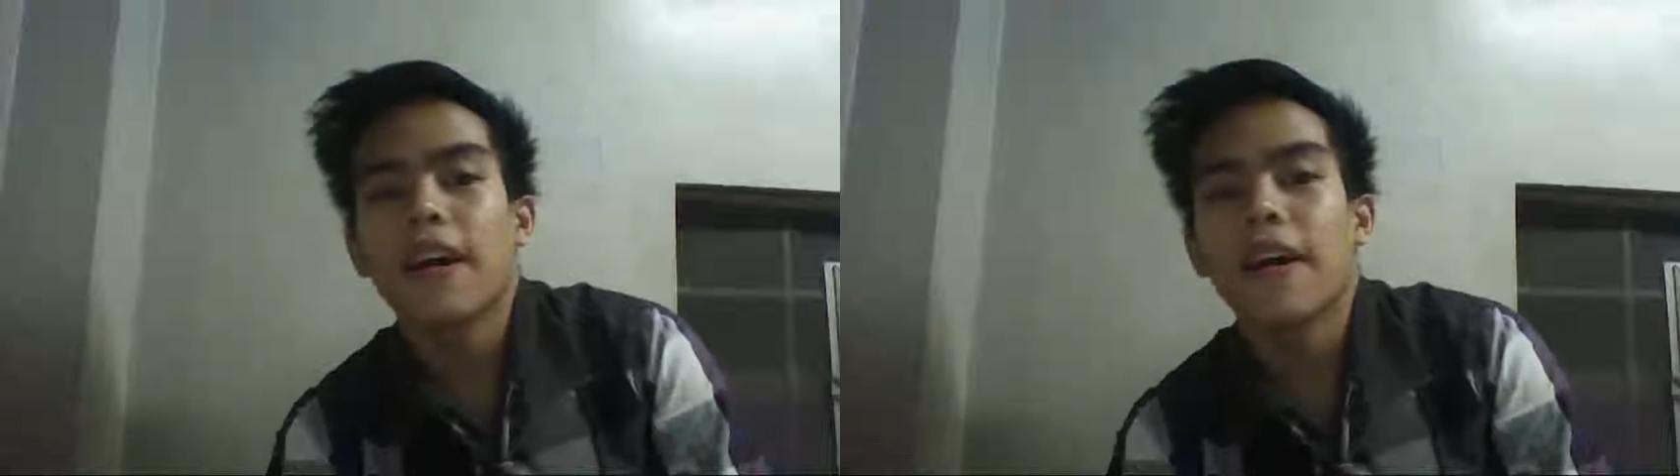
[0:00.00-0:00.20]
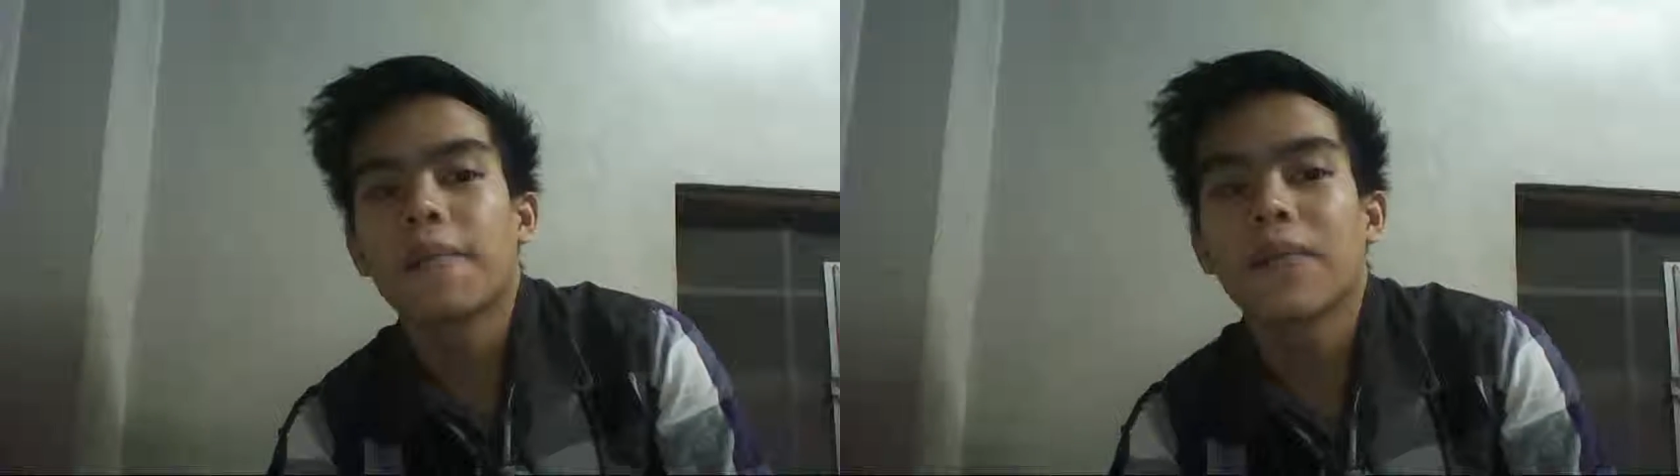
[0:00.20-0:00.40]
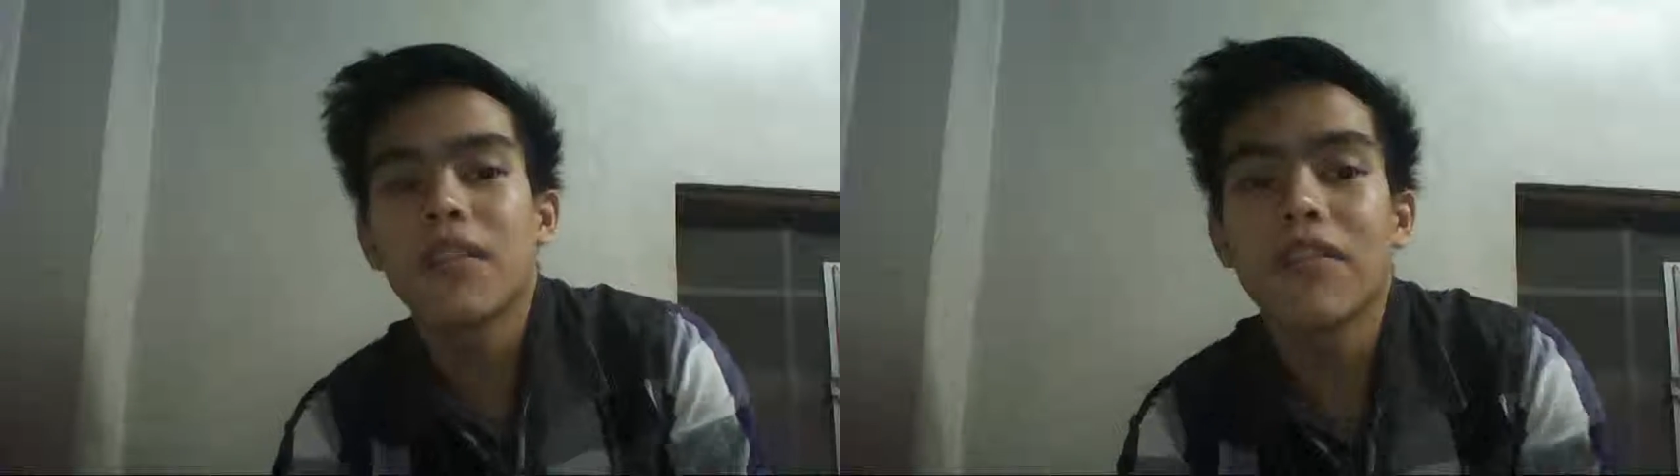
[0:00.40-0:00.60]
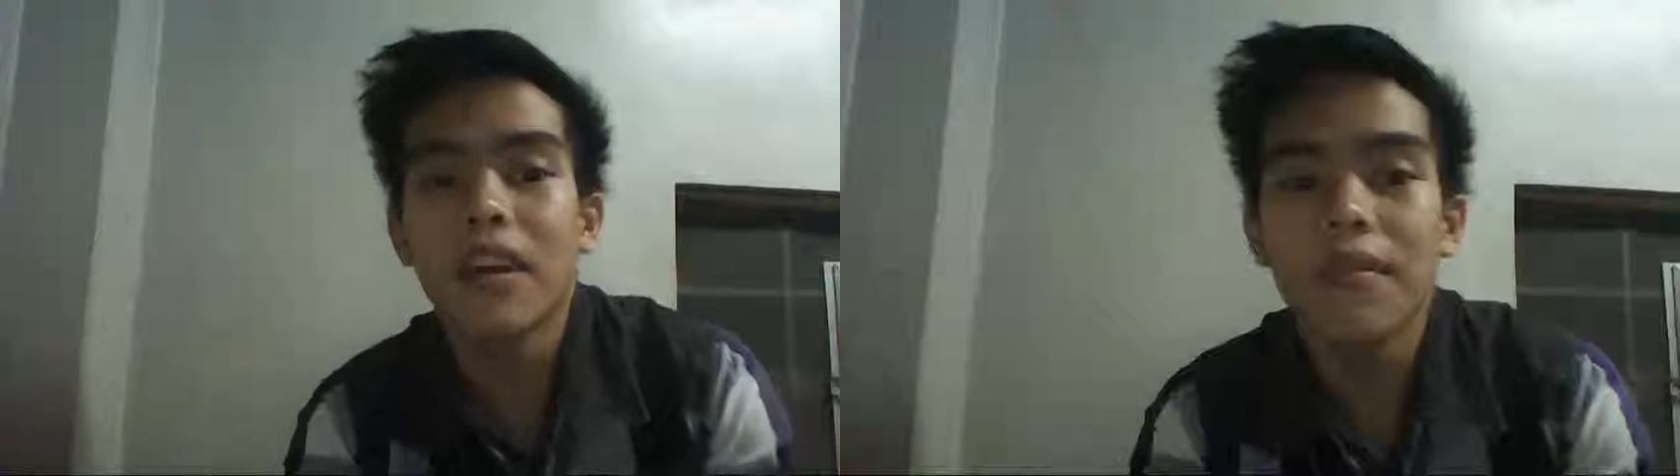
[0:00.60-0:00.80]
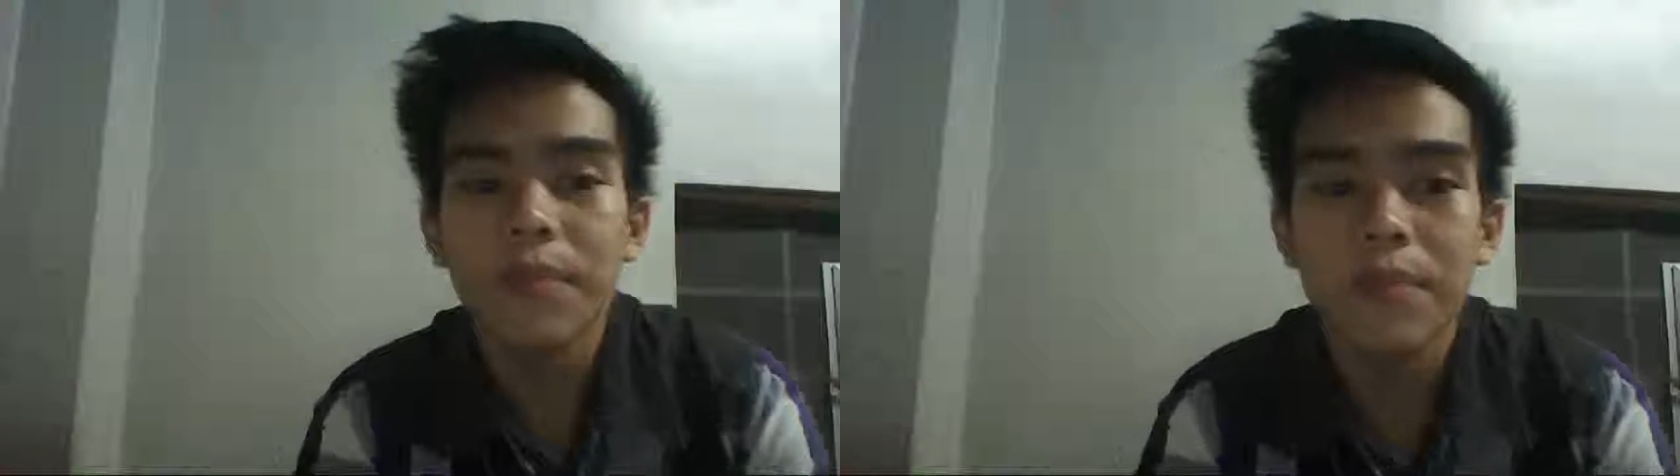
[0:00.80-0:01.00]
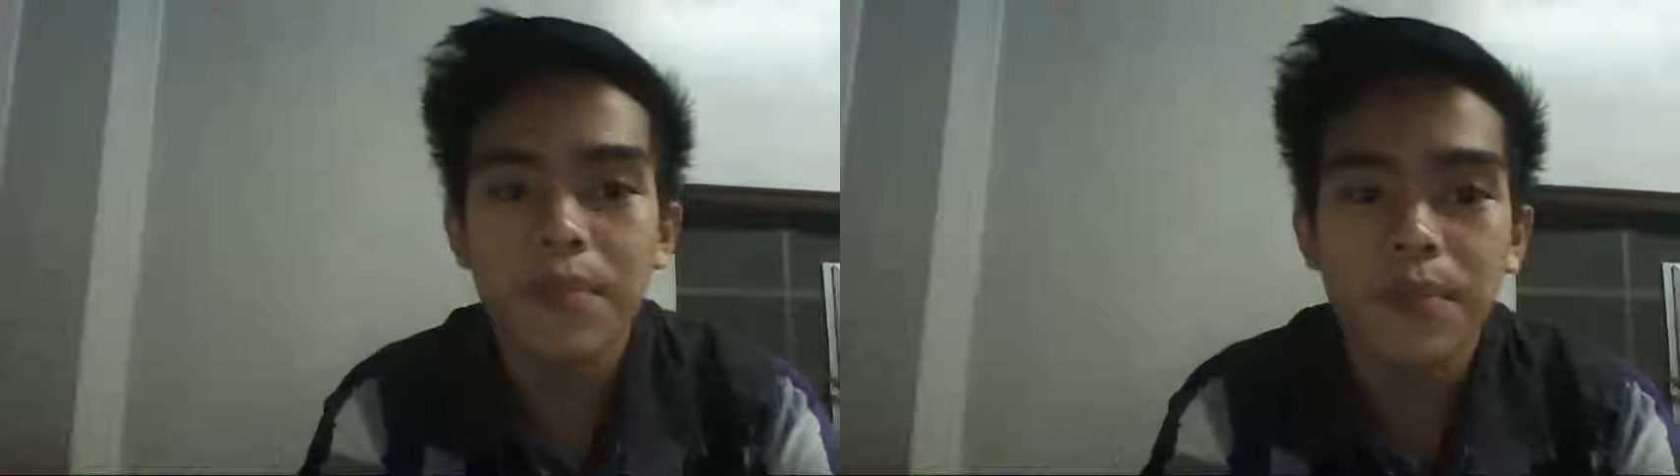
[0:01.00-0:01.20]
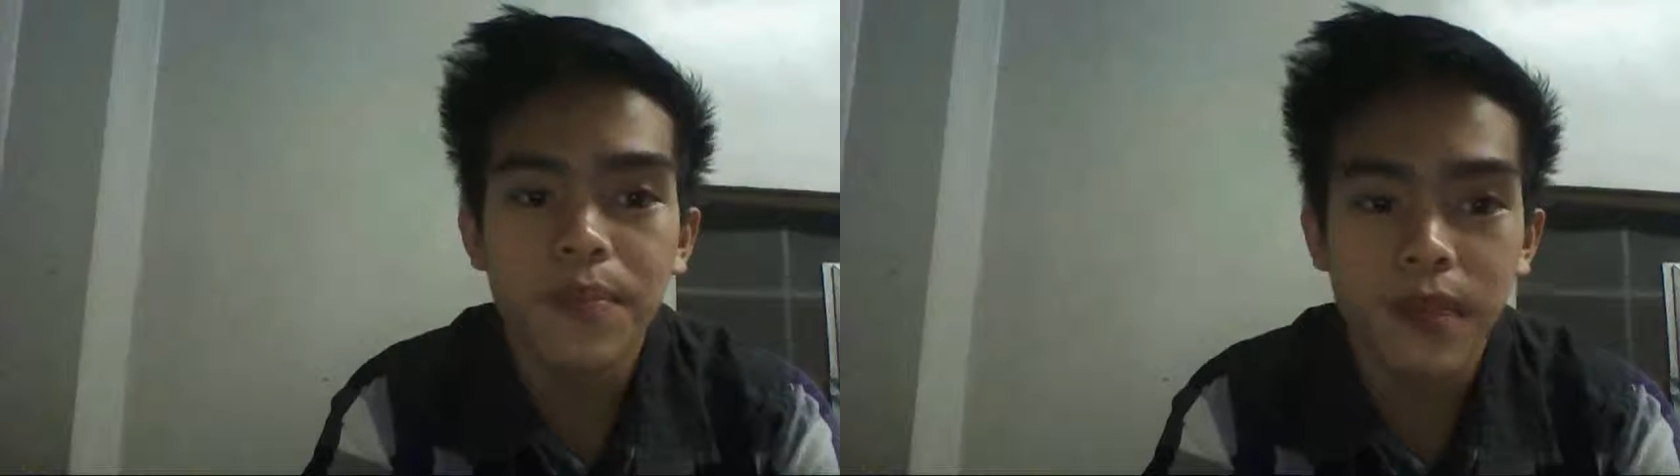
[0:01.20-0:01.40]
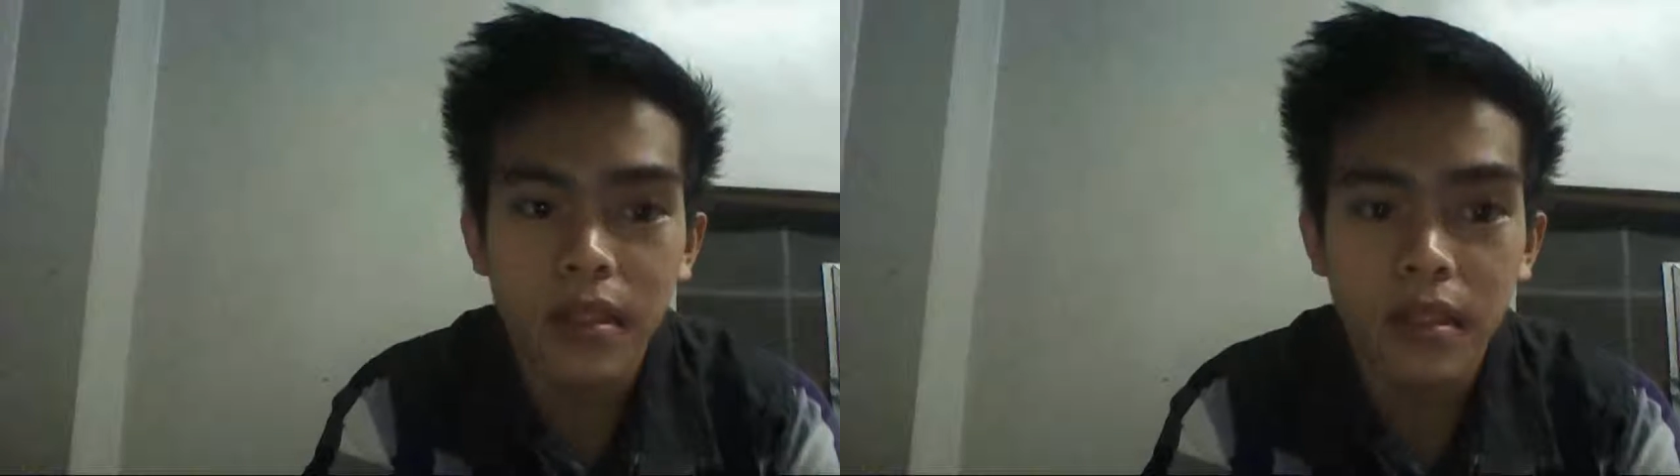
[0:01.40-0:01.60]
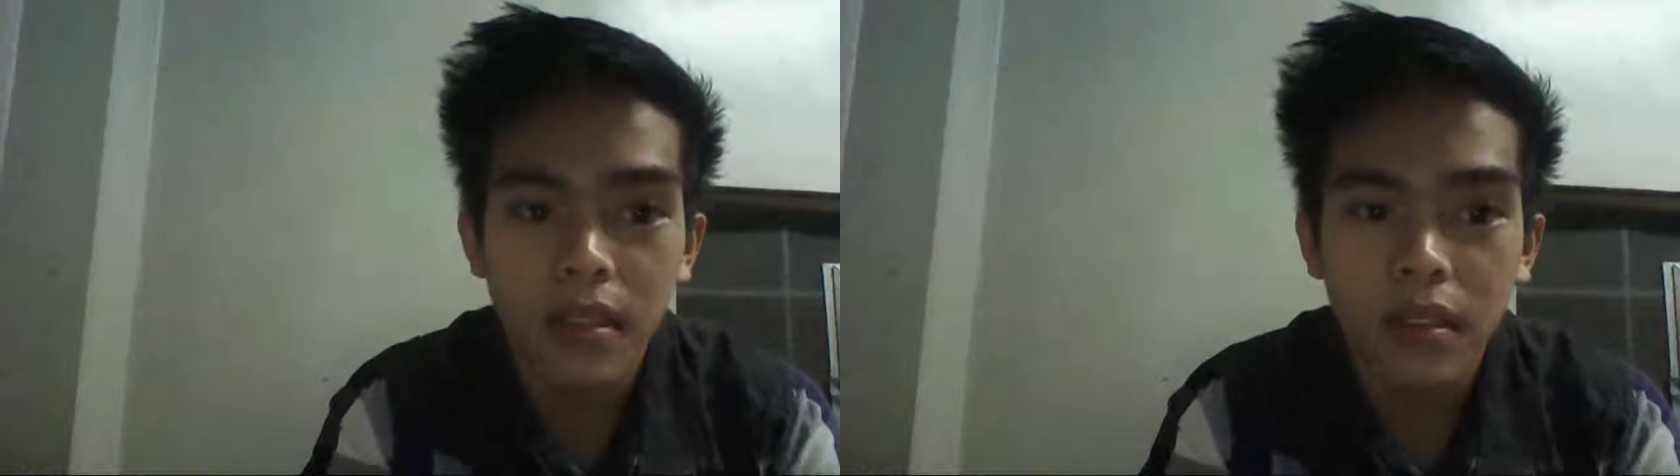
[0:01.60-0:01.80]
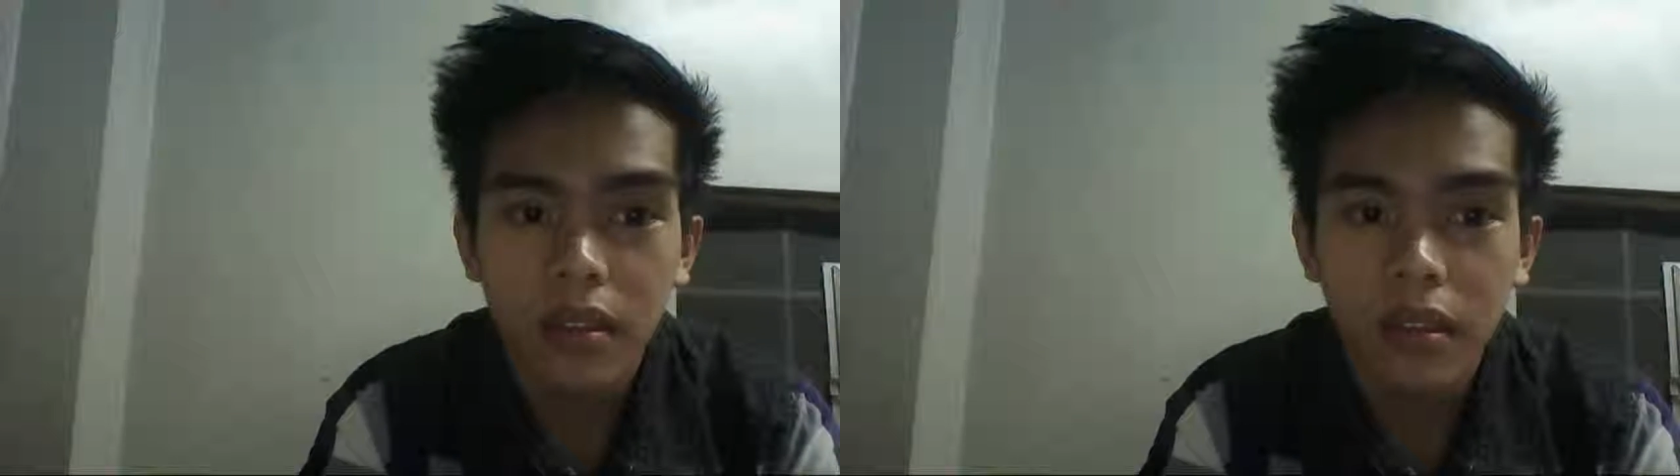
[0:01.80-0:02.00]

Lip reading: the flaps